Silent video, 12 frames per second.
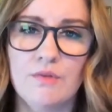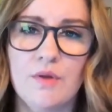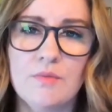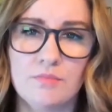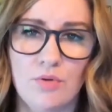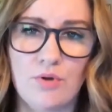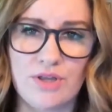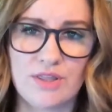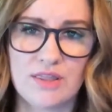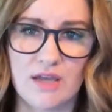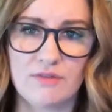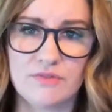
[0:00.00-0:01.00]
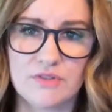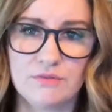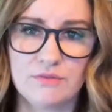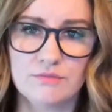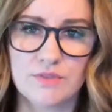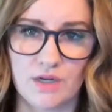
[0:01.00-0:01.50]
employee theft
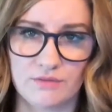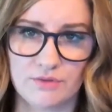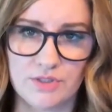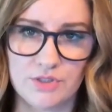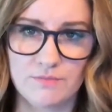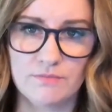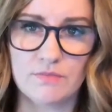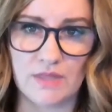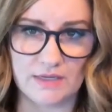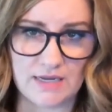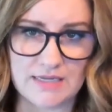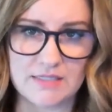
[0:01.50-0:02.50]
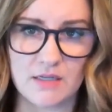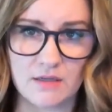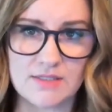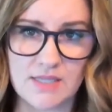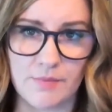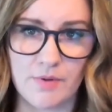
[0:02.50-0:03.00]
coverage, as a
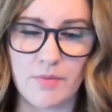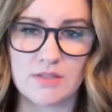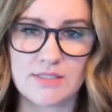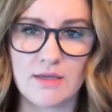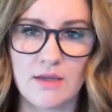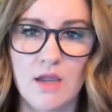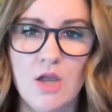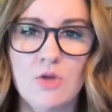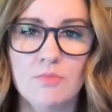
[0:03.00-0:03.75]
separate policy,